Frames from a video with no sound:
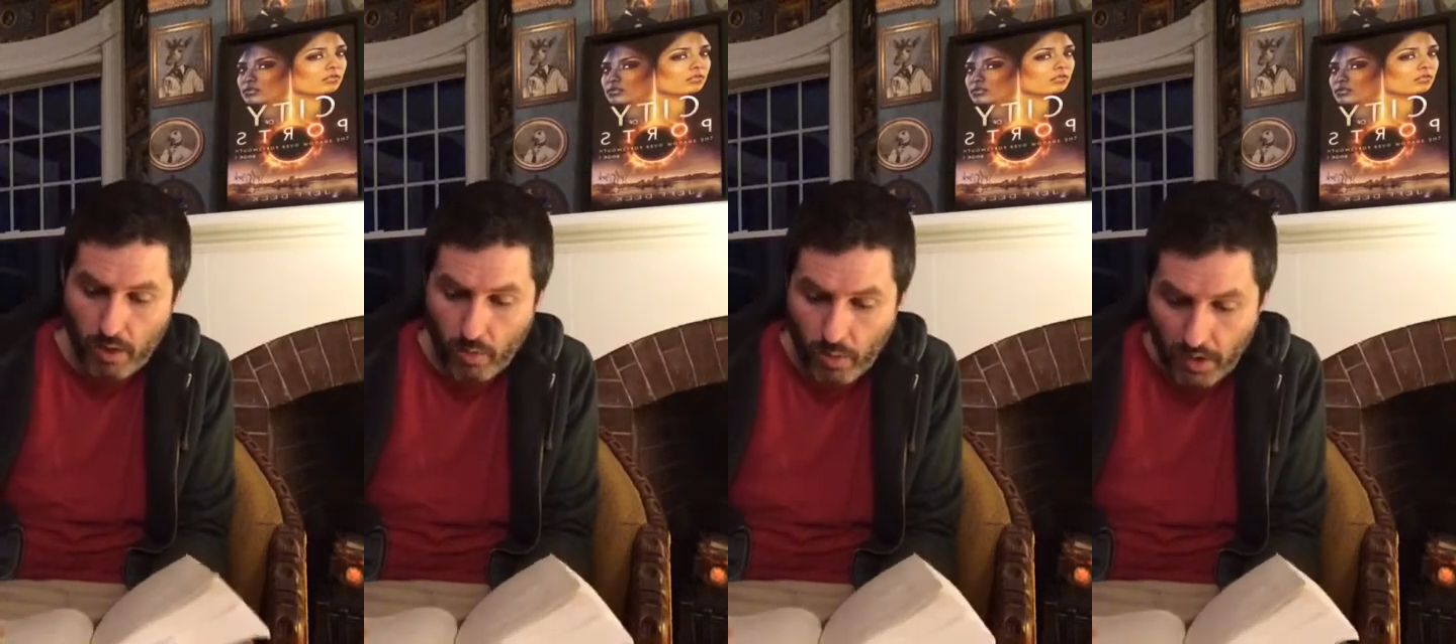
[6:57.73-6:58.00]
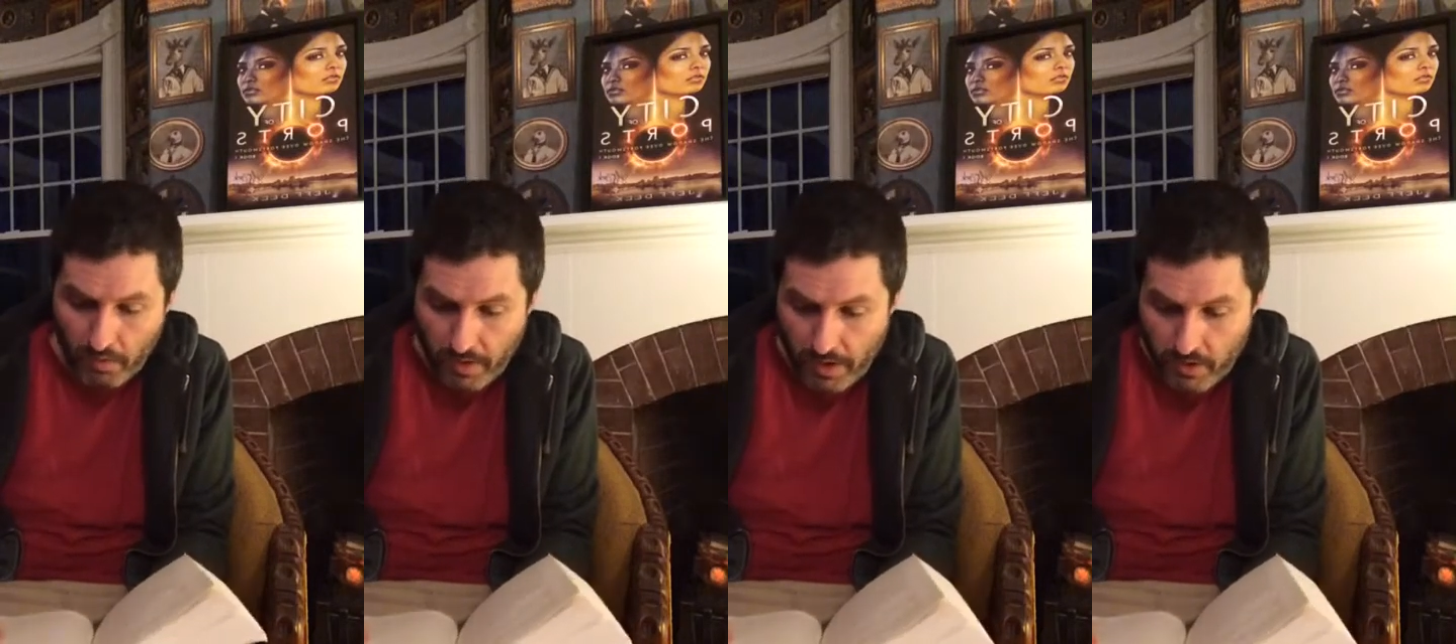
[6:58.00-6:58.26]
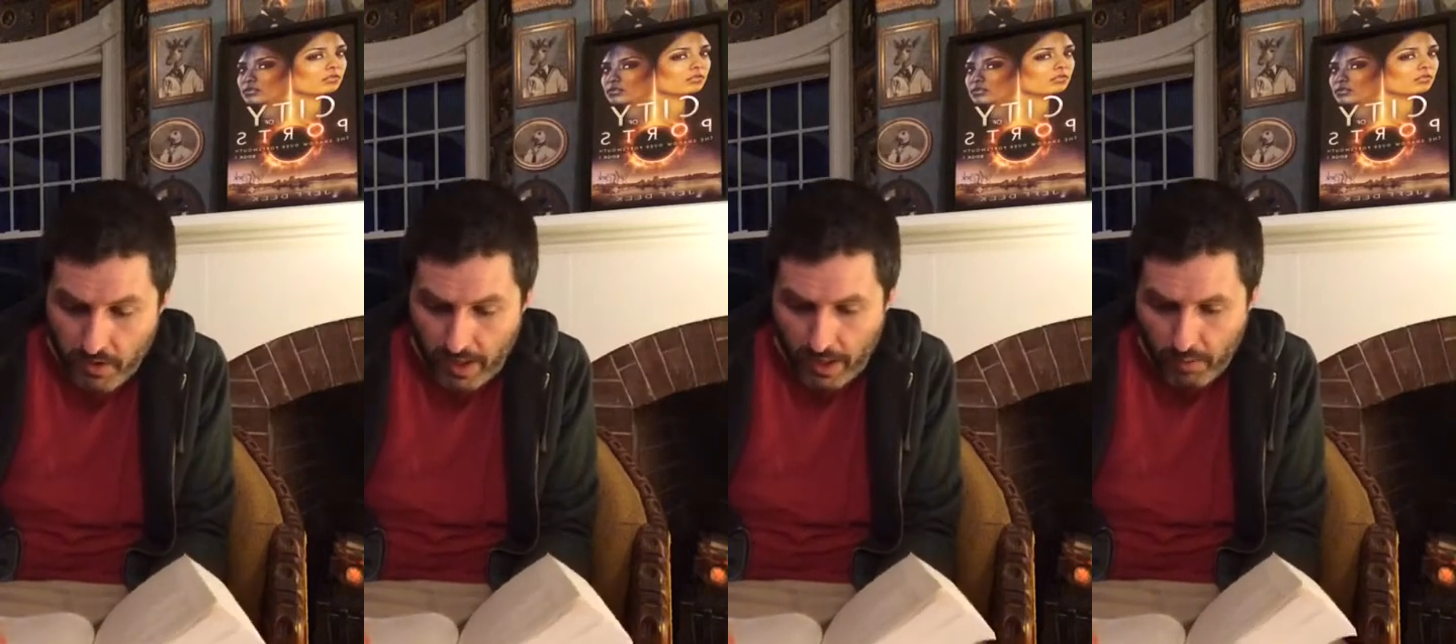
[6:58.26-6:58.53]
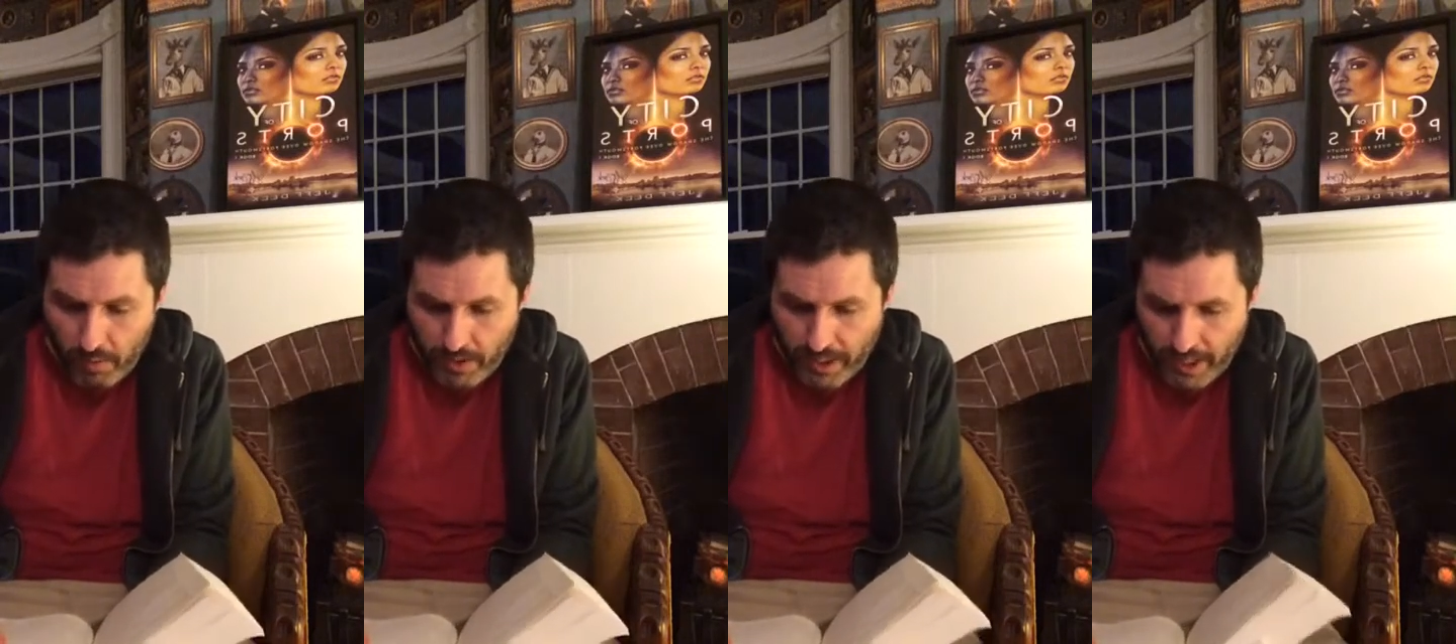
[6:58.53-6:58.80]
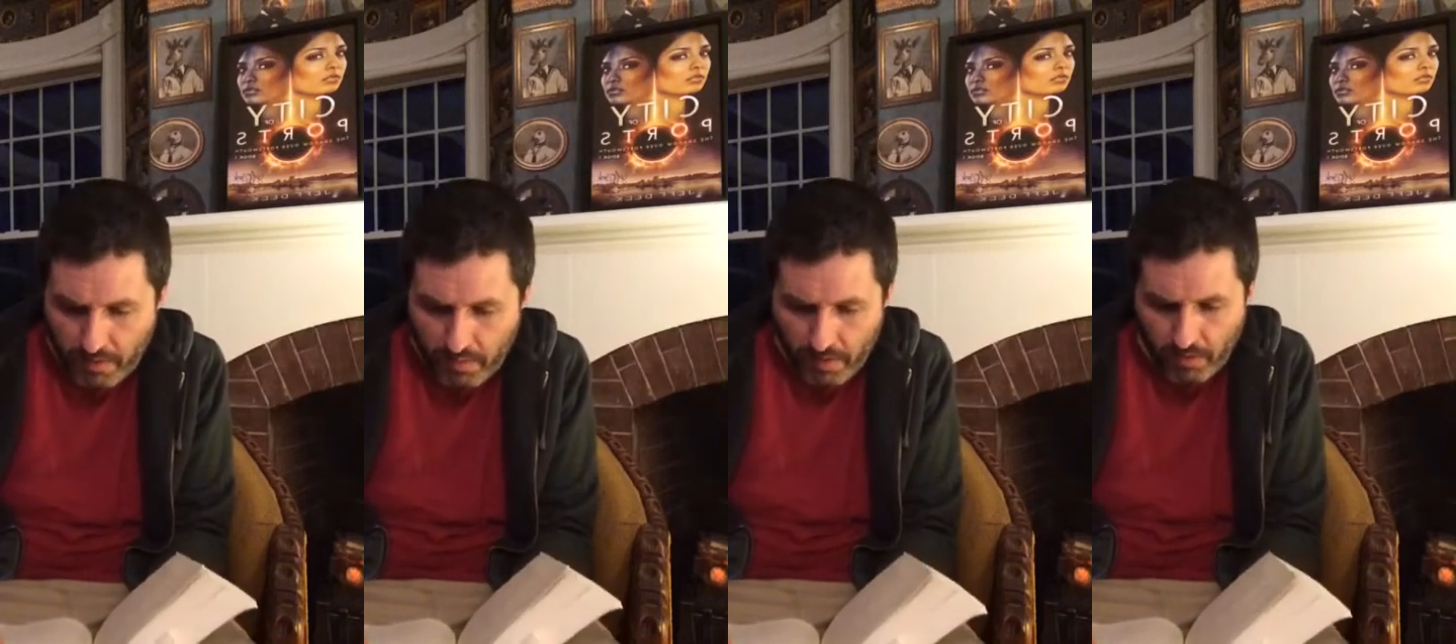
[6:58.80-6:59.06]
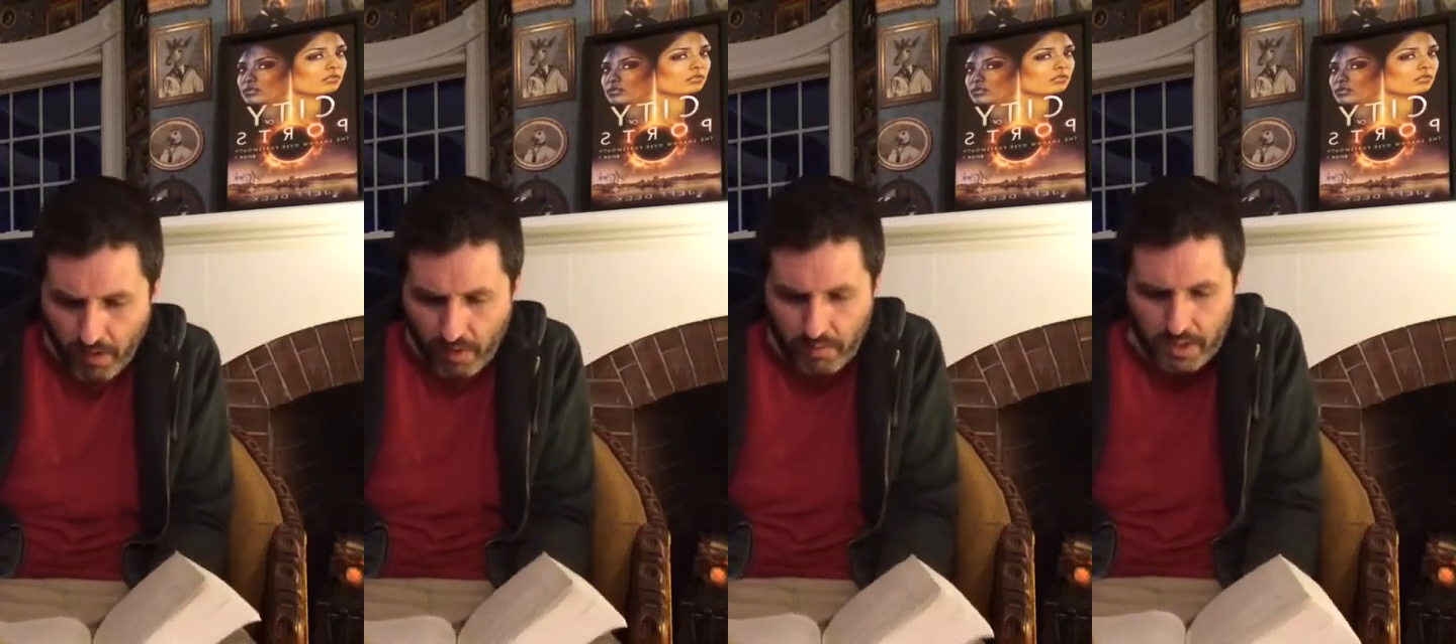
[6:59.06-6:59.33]
Whatever you're trying to protect me
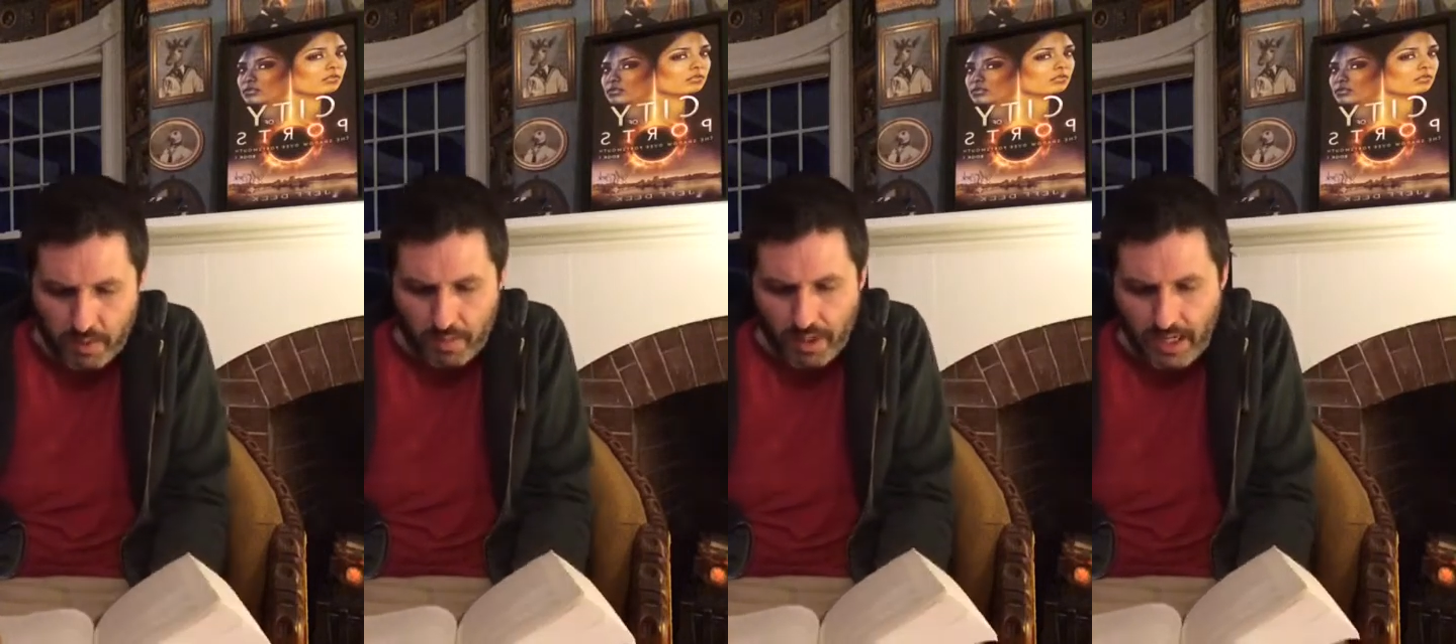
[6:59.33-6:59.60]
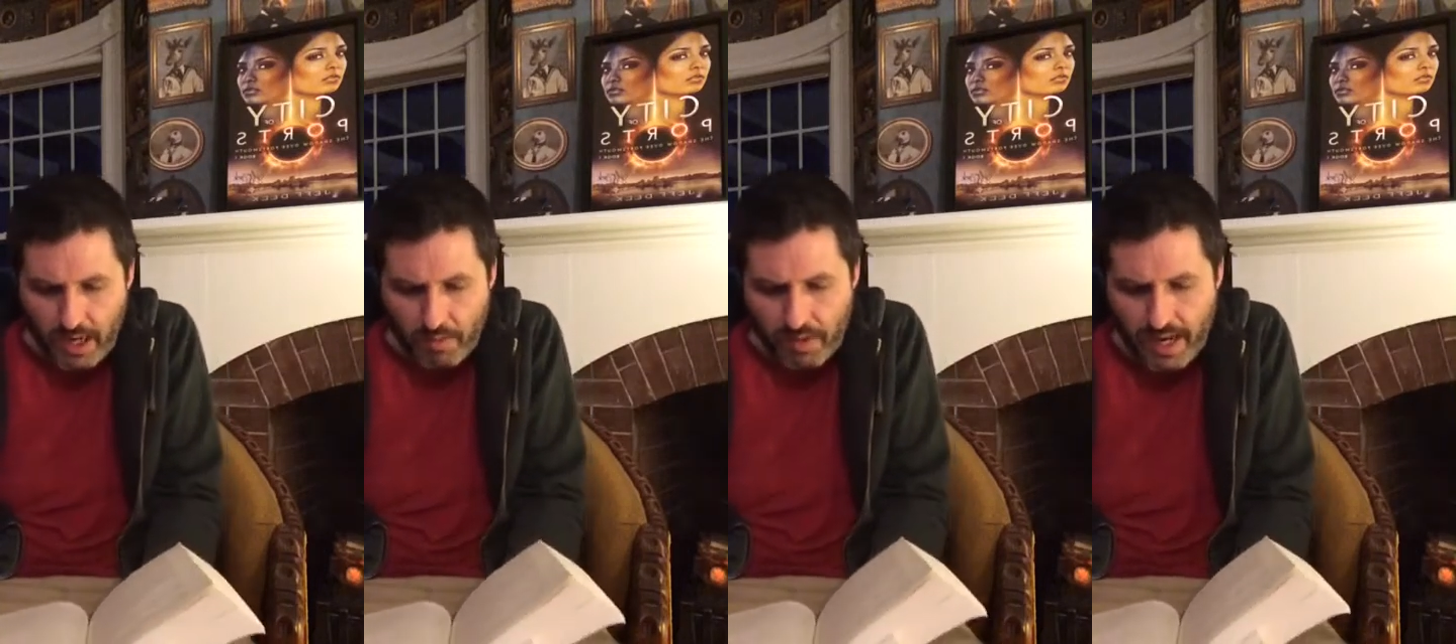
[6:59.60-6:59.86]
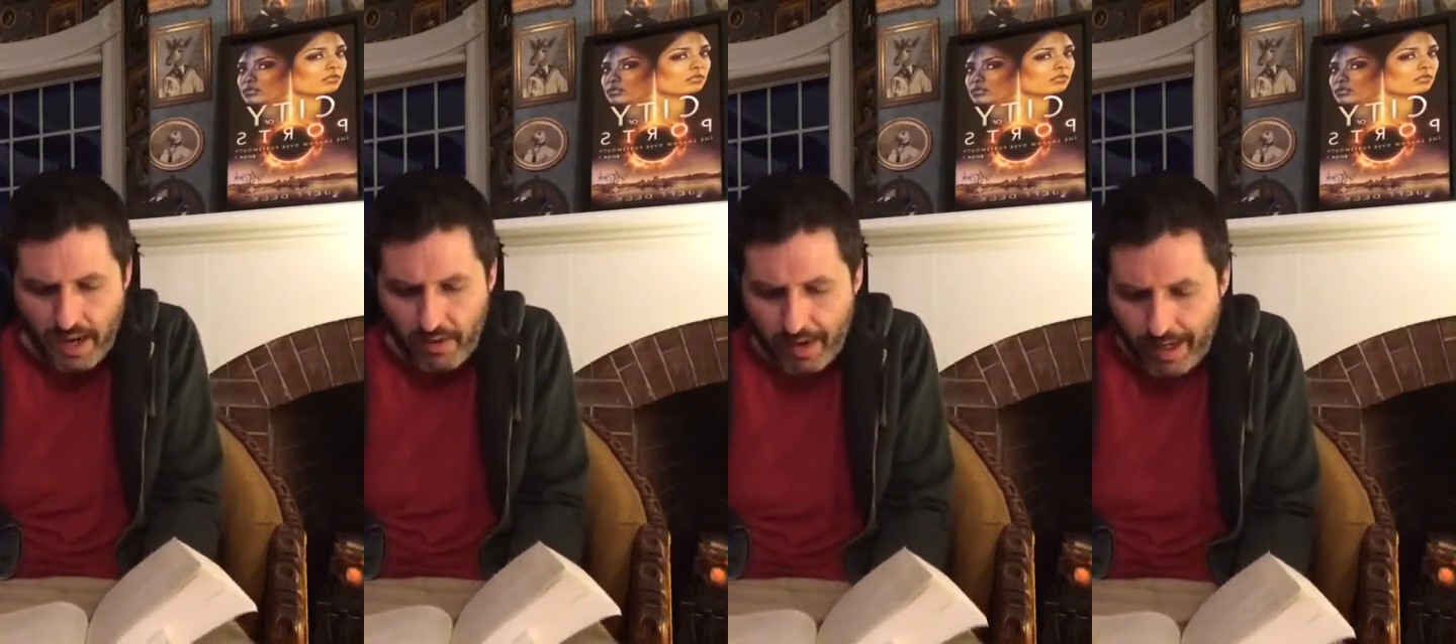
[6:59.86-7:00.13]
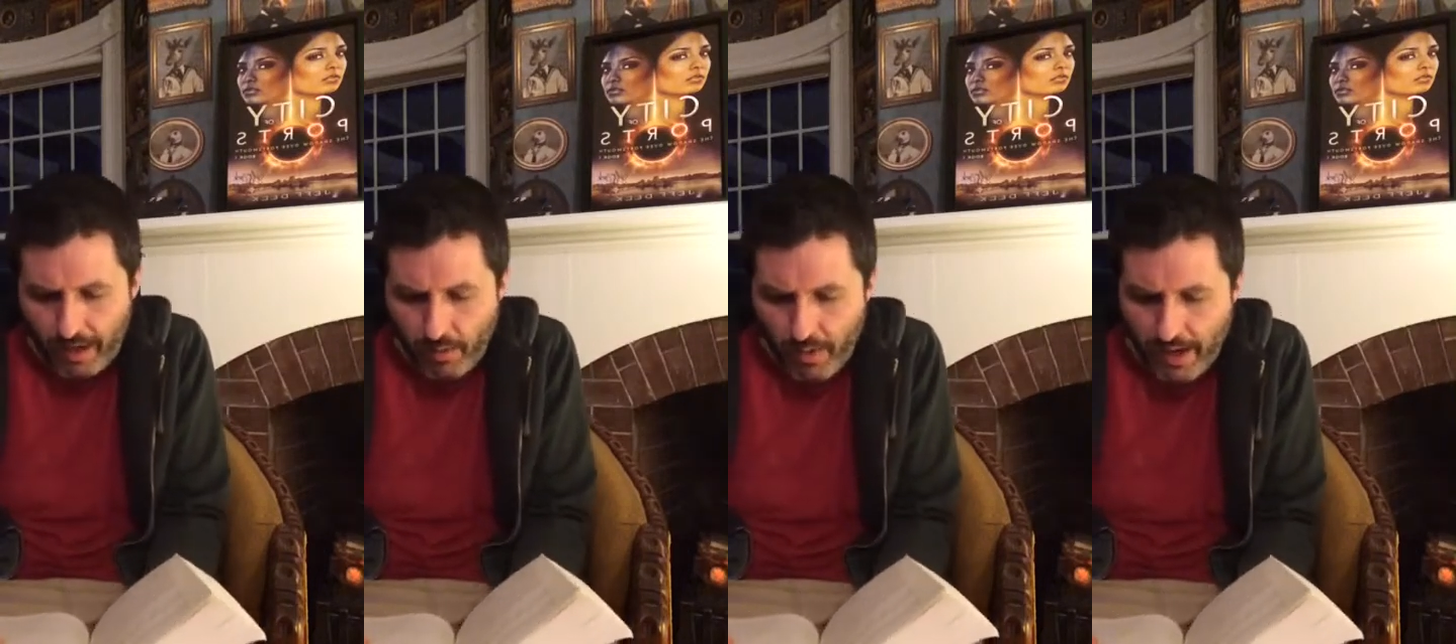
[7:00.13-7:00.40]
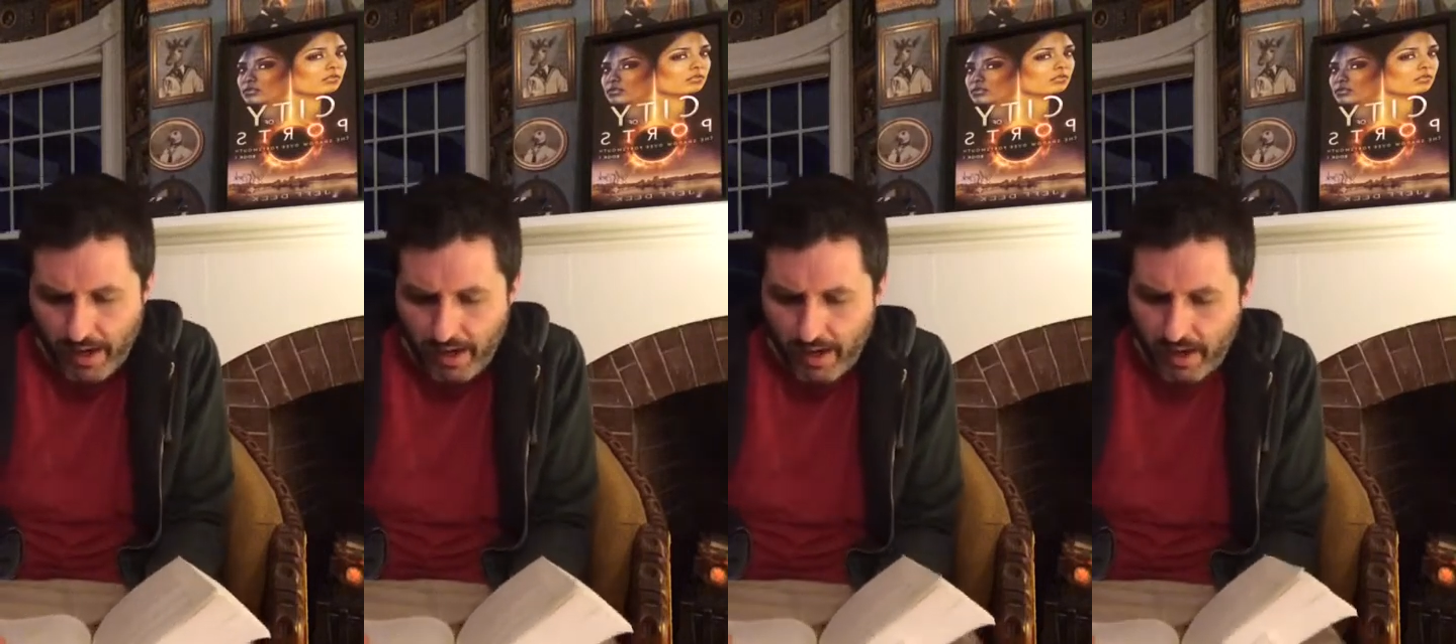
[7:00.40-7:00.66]
from, it's been coming out anyway.